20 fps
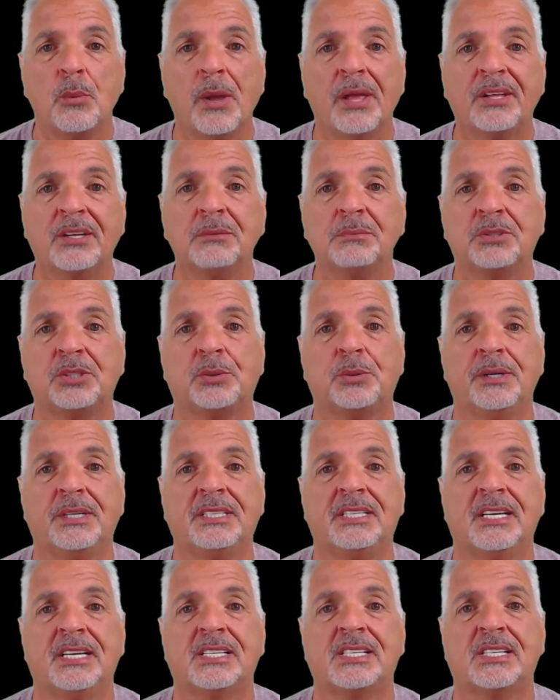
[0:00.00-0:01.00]
Welcome to Quik
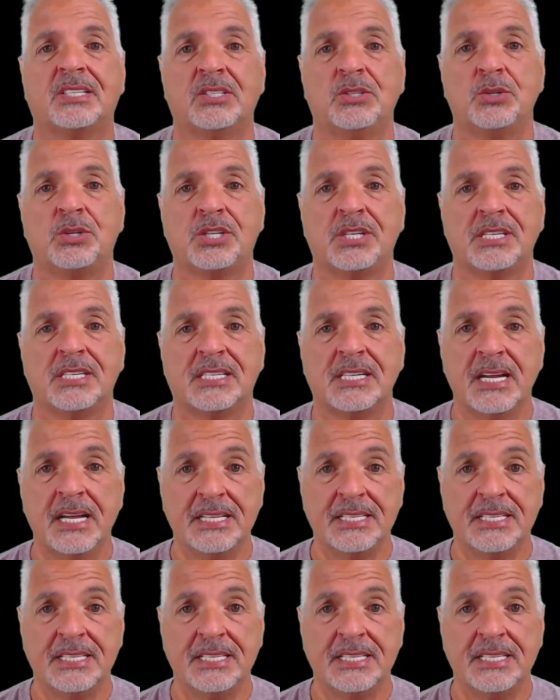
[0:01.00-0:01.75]
Tech Solutions.